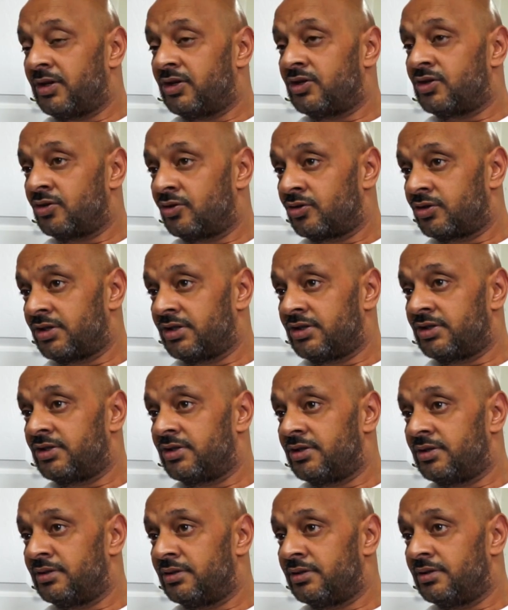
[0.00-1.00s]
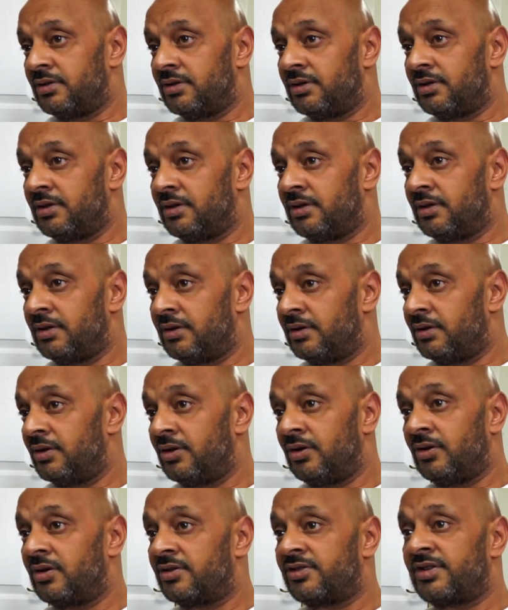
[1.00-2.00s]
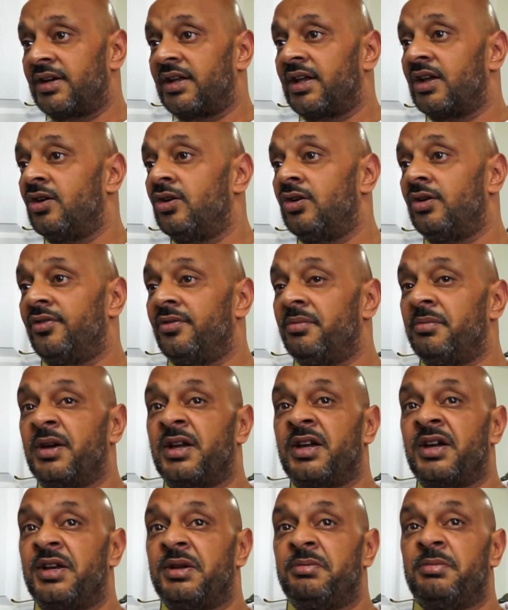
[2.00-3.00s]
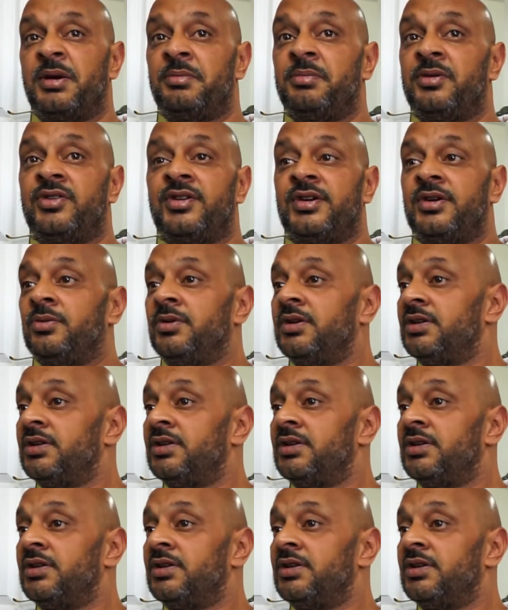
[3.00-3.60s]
big shortage in you know, trying to get hold of a mechanic might be 3